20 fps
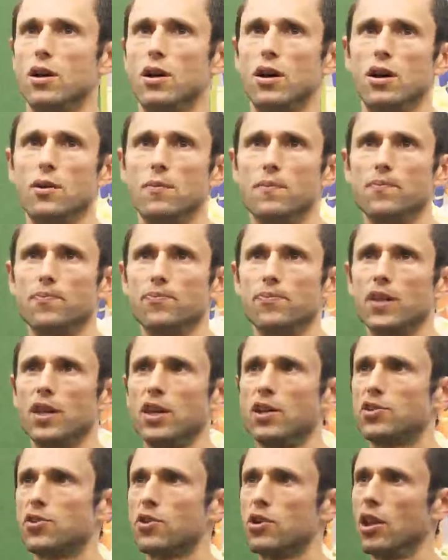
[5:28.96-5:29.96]

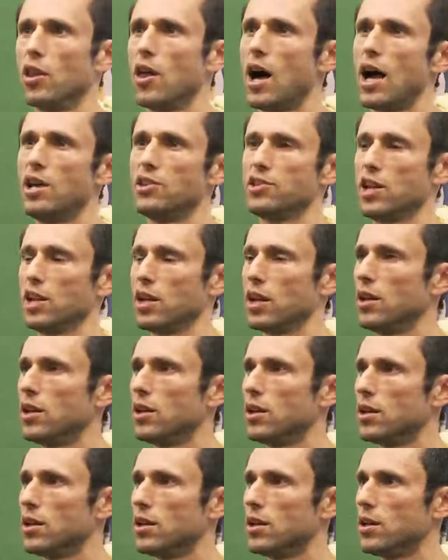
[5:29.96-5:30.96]
internalizing
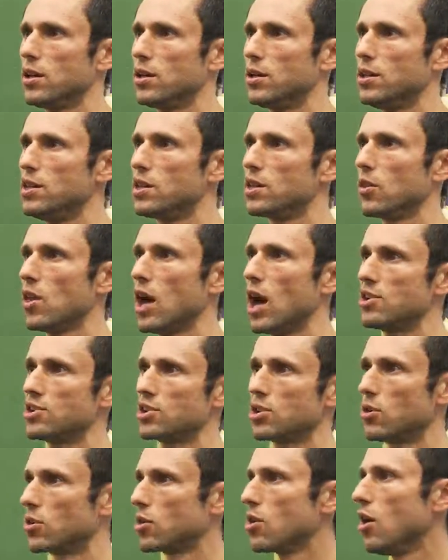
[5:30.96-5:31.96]

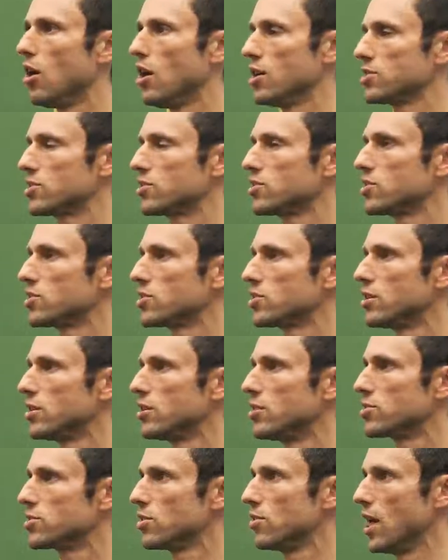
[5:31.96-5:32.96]
ecological costs
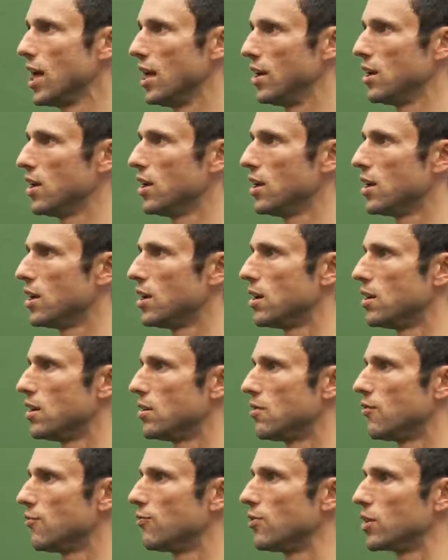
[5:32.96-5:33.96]
so that,
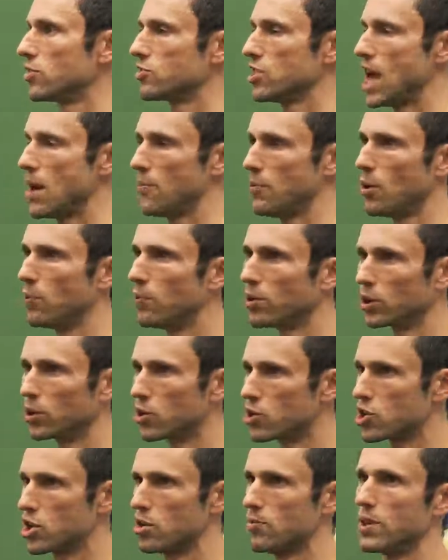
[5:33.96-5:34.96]
for example,
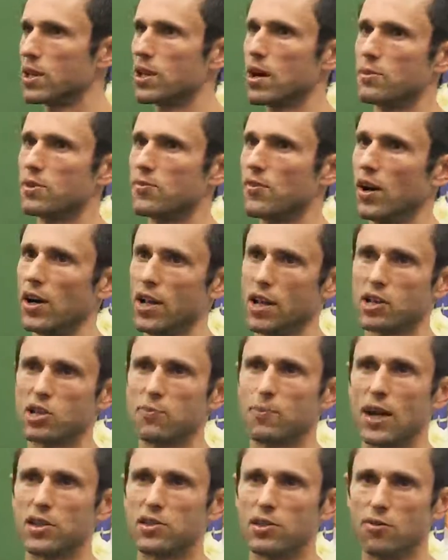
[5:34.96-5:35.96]
pollution becomes very
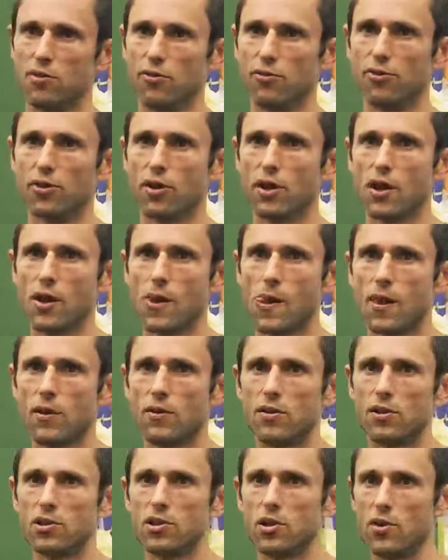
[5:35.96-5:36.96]
expensive
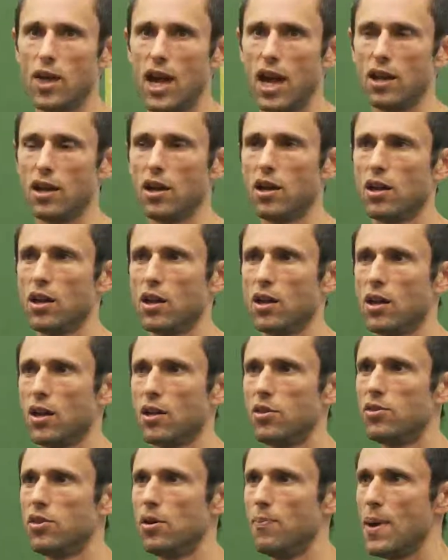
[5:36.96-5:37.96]
so that
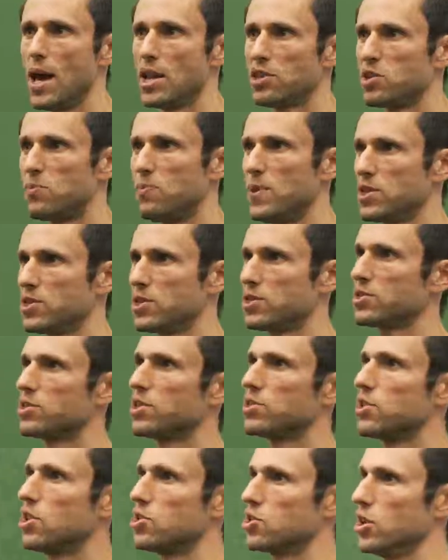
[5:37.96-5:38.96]
the best business
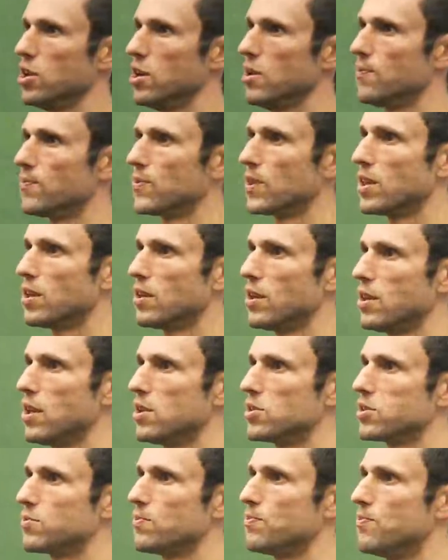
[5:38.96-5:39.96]
decision
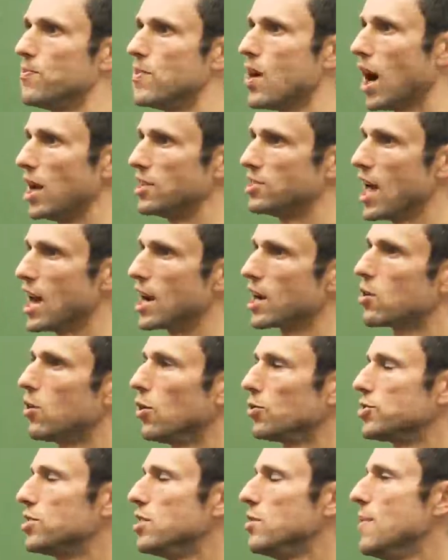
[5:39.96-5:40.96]
is
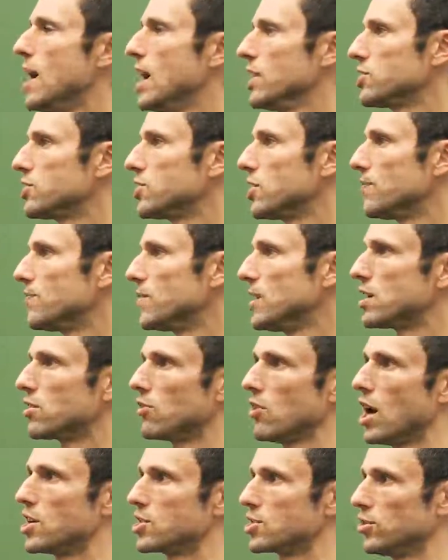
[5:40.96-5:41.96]
identical to the best
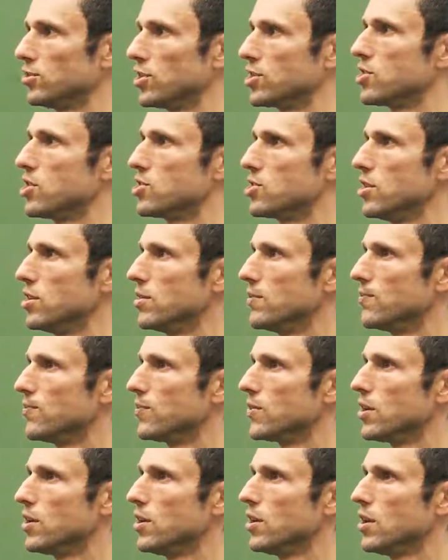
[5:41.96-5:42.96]
ecological decision.
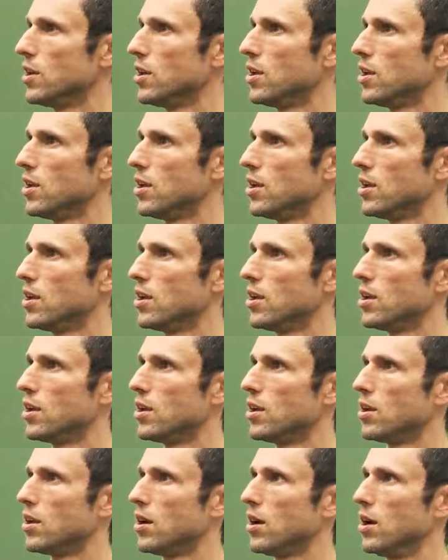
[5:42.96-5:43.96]

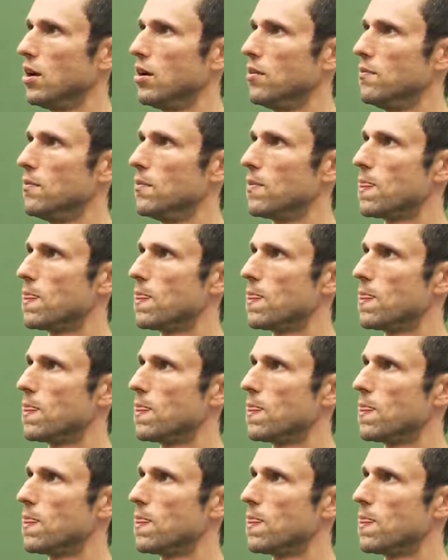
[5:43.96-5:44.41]
A